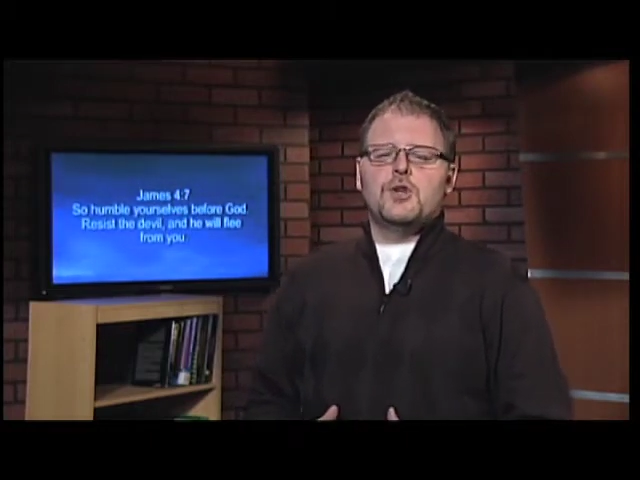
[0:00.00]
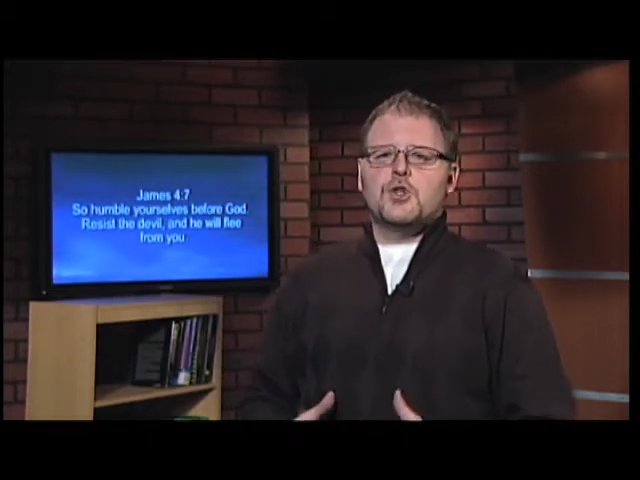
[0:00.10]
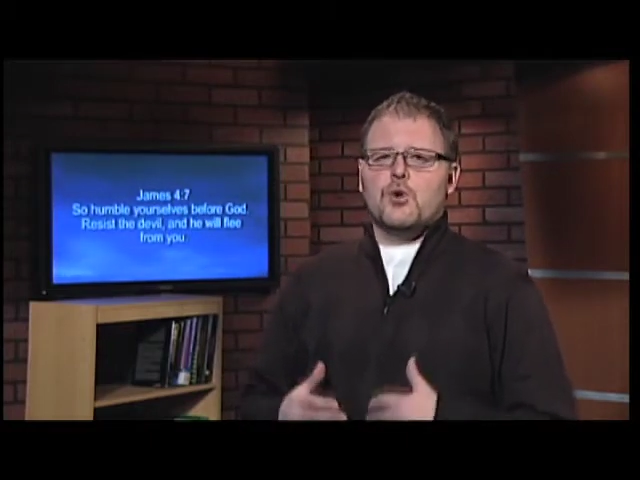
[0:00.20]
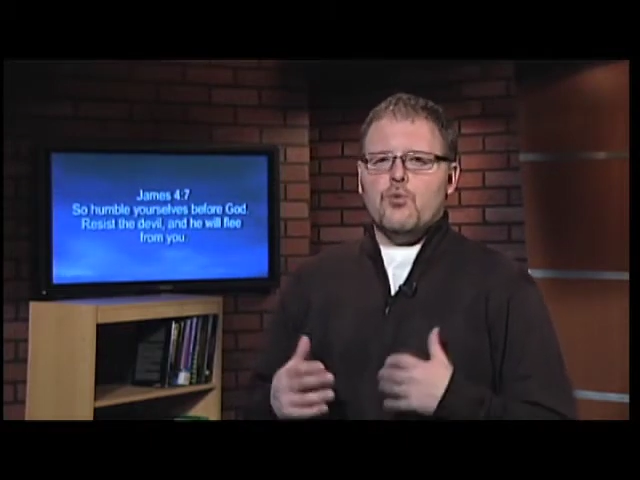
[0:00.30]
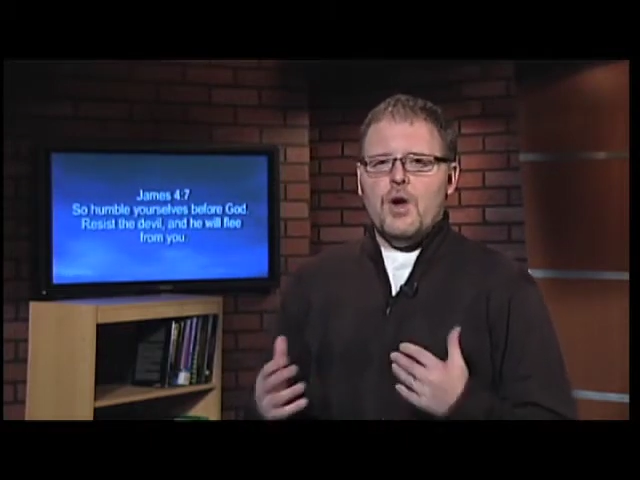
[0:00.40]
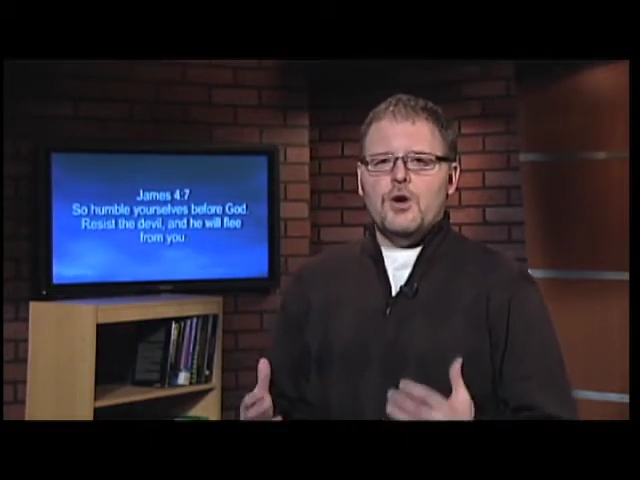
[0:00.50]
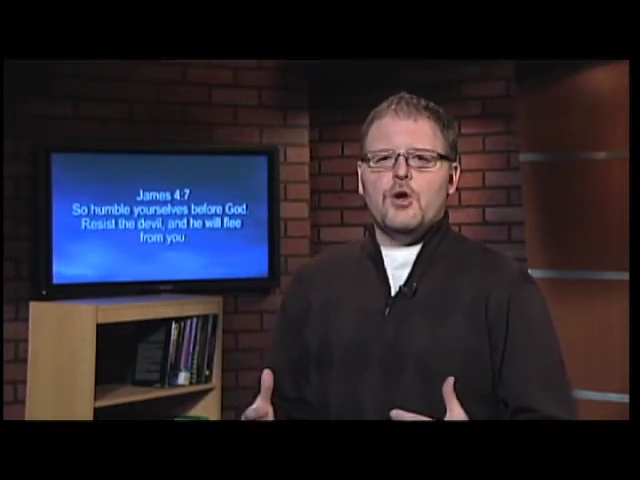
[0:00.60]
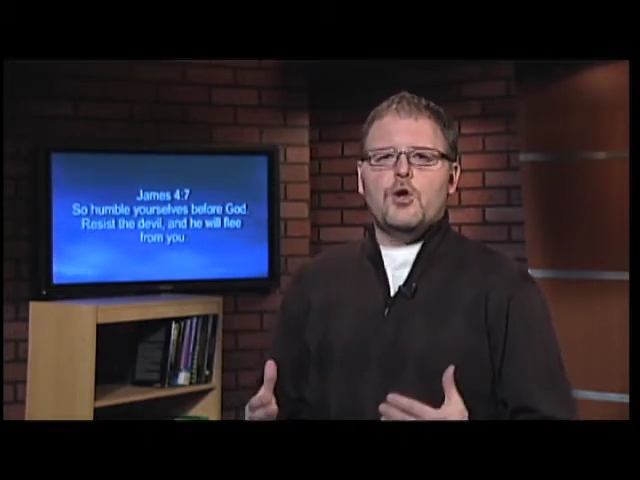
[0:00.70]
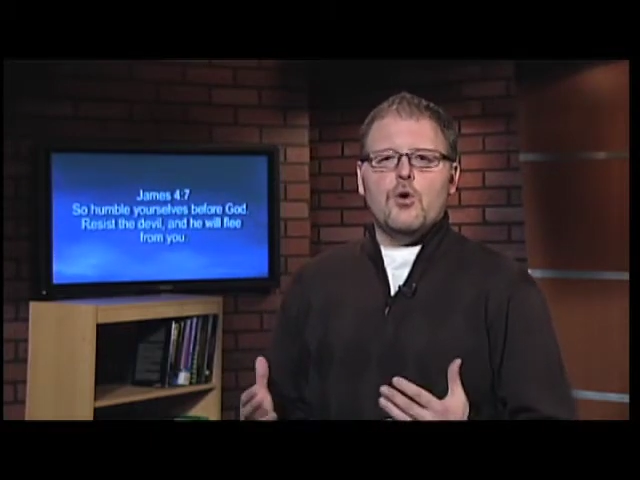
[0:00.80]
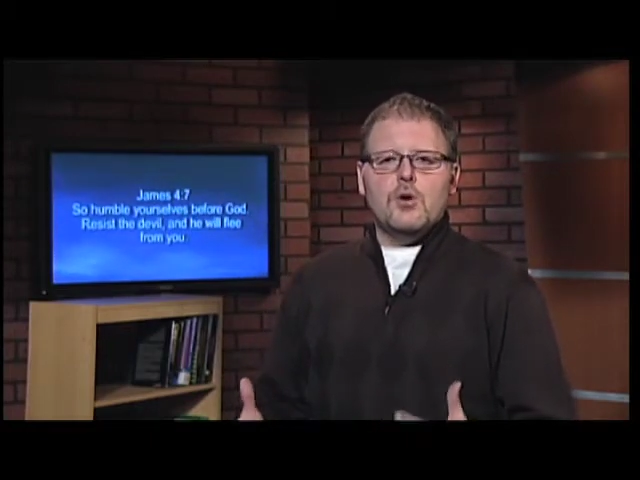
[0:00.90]

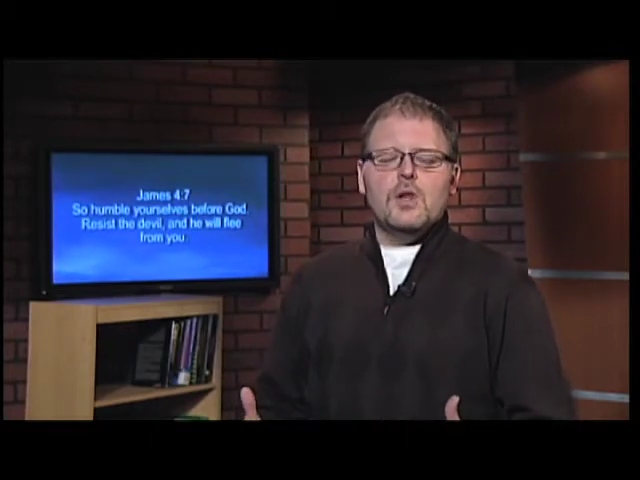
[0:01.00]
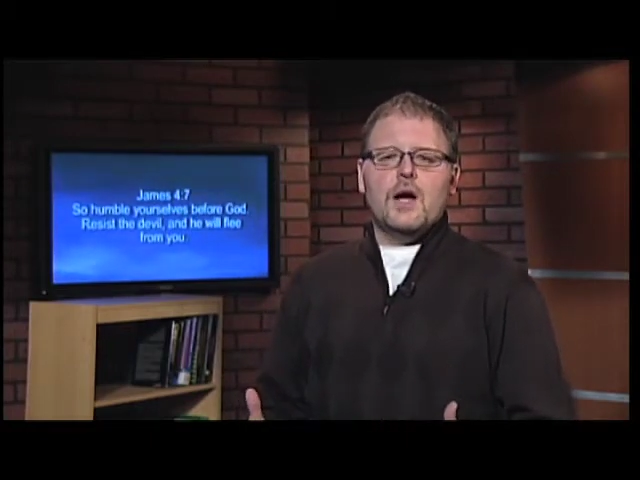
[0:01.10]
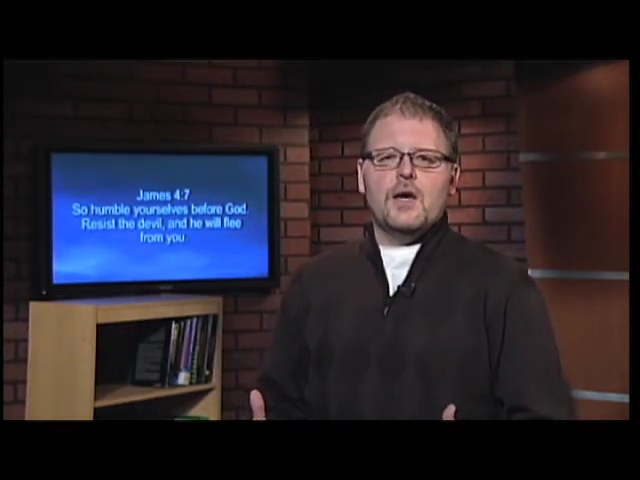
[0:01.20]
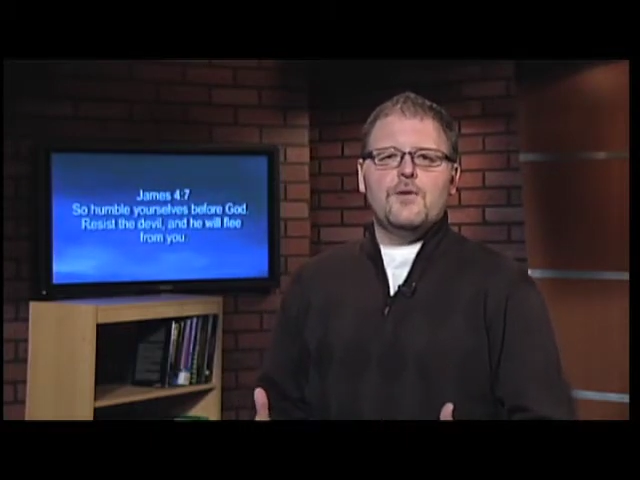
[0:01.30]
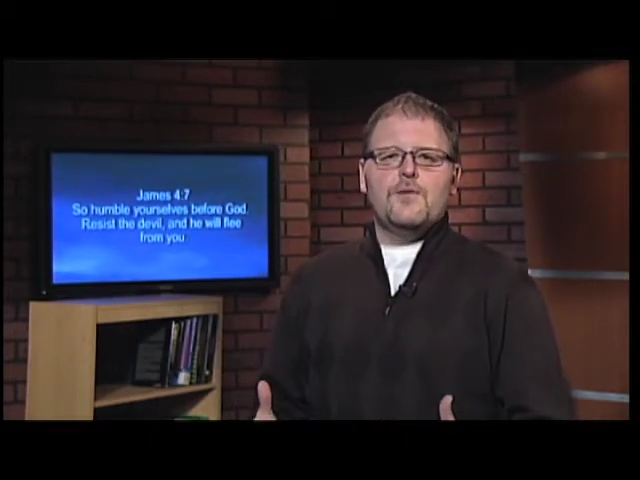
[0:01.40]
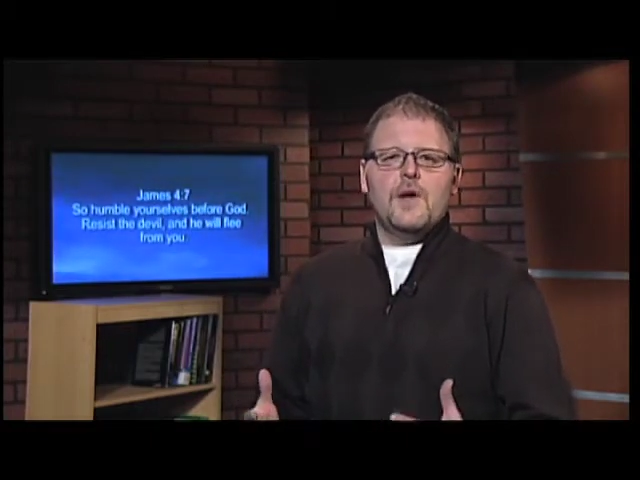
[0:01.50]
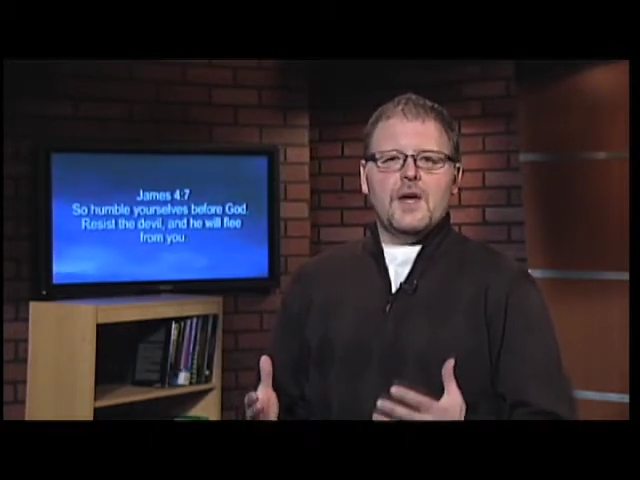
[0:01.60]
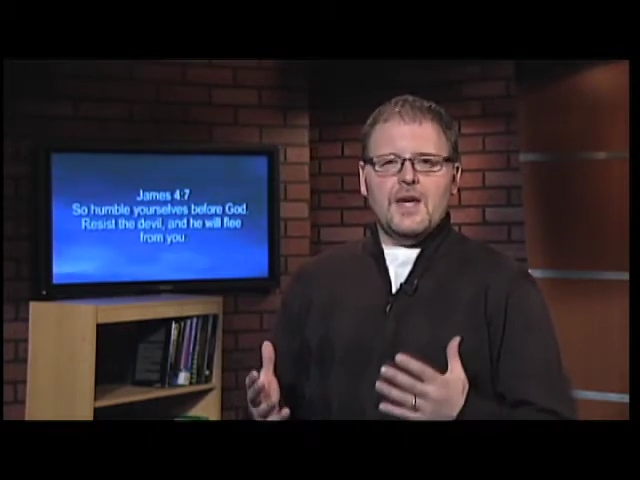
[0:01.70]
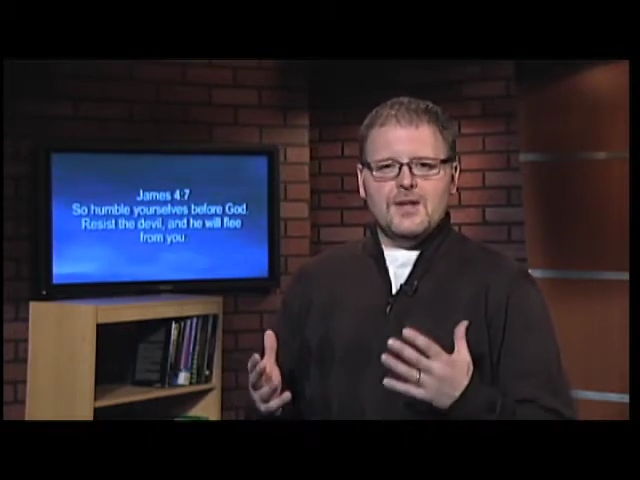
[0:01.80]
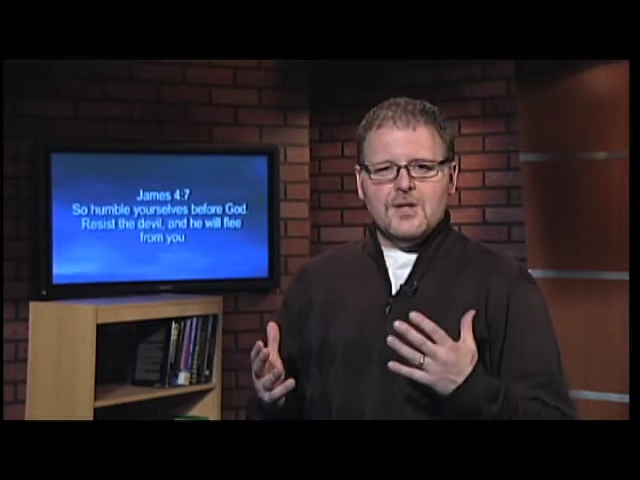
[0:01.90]
surrender your life
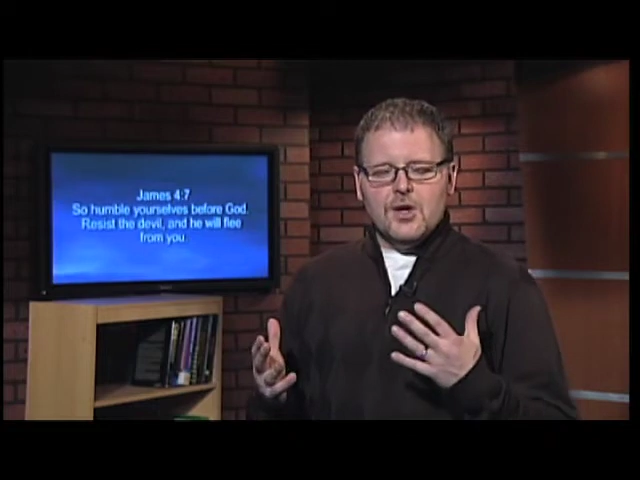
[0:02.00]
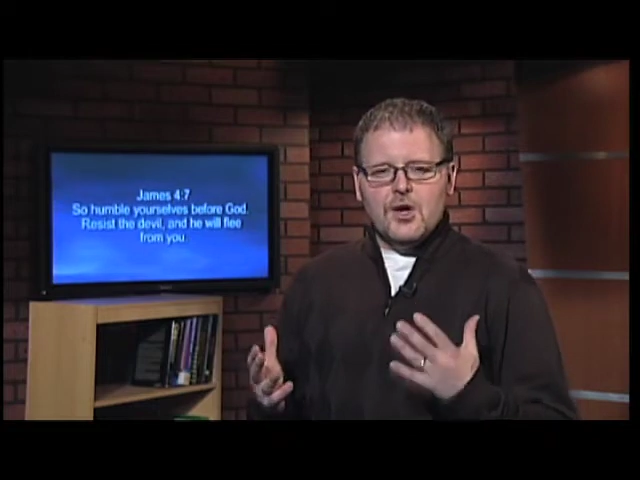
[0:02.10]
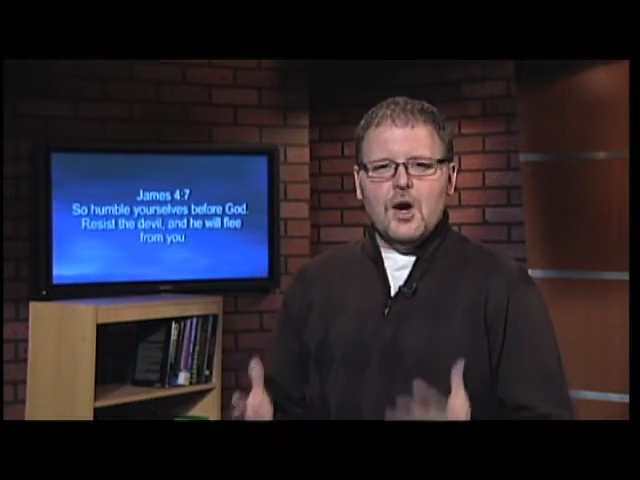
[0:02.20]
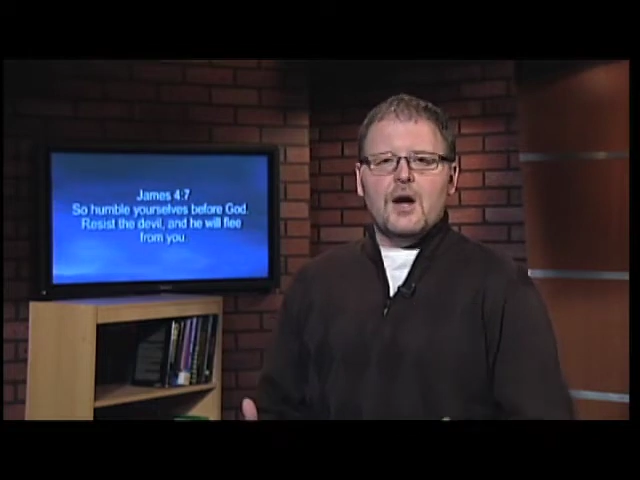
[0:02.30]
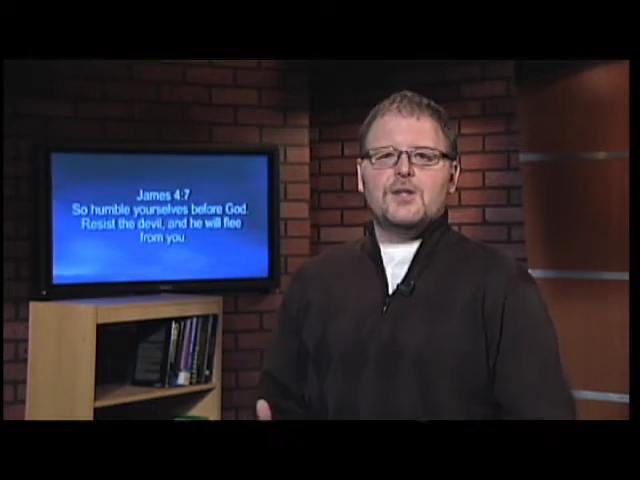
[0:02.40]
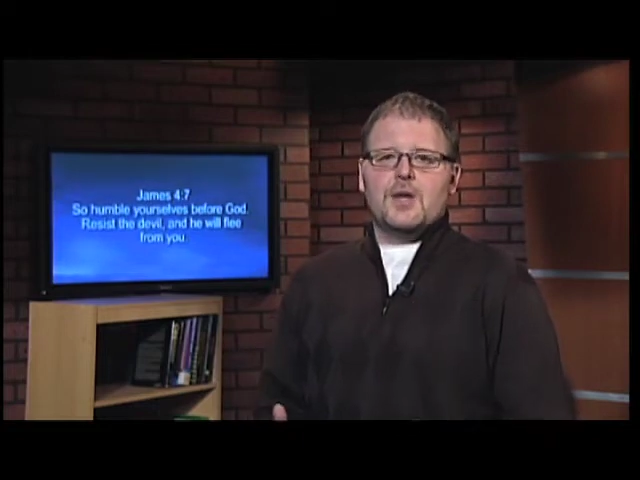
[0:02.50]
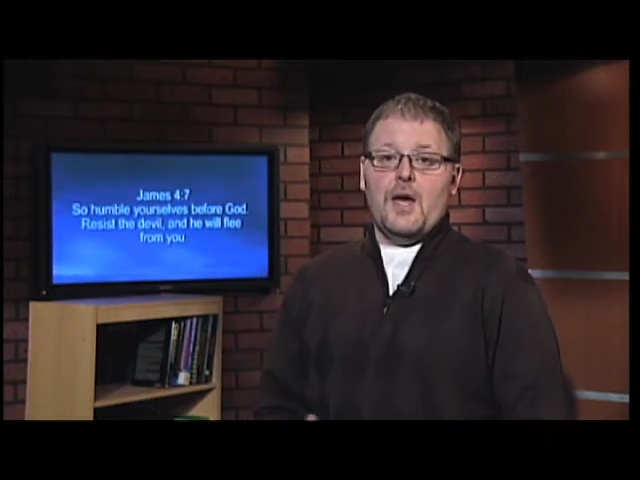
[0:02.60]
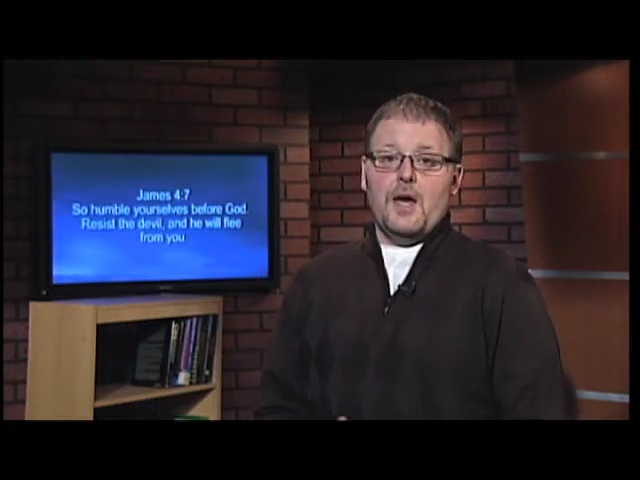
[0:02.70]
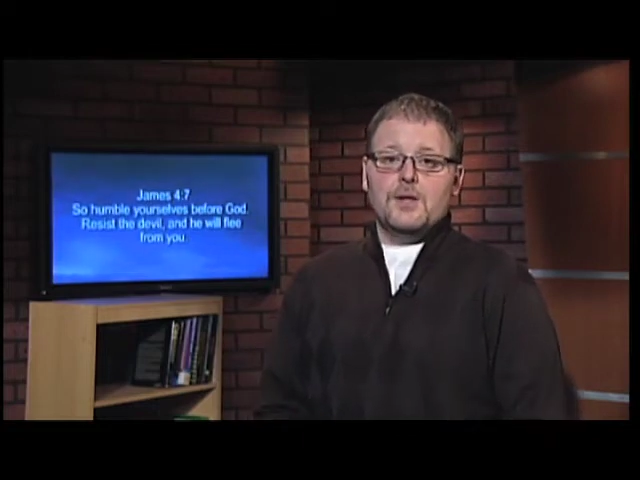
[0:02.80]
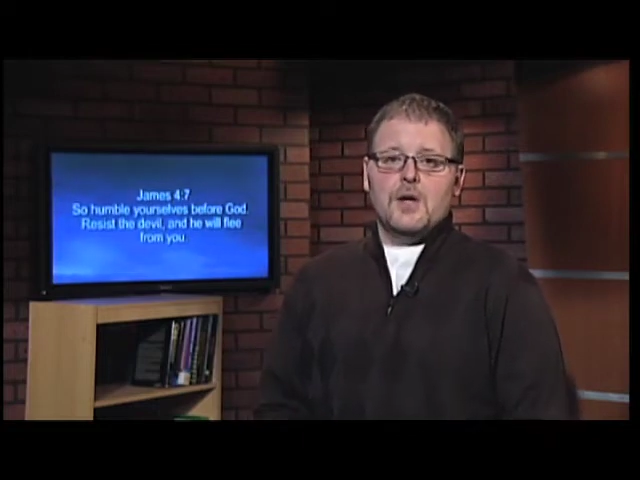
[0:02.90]
into God's
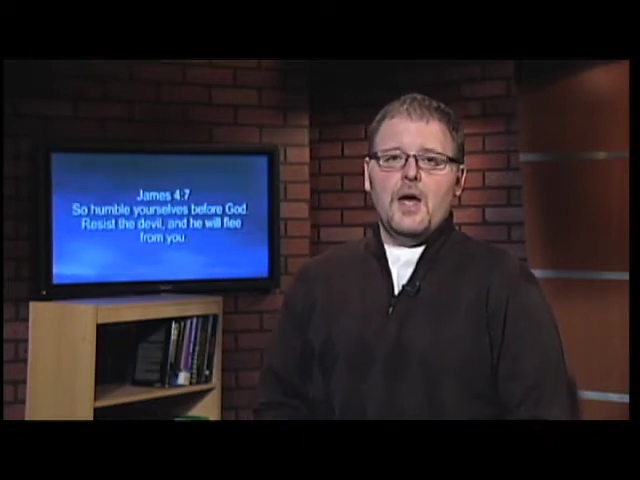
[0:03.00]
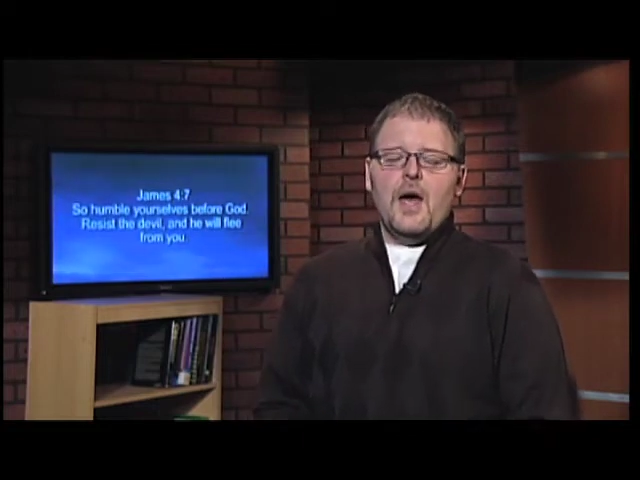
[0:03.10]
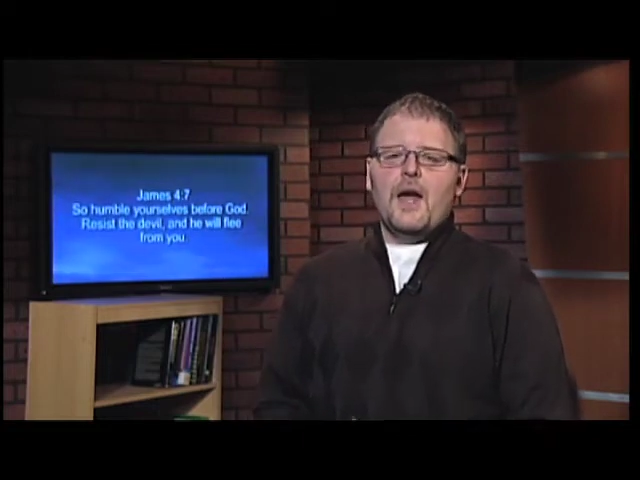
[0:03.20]
hands,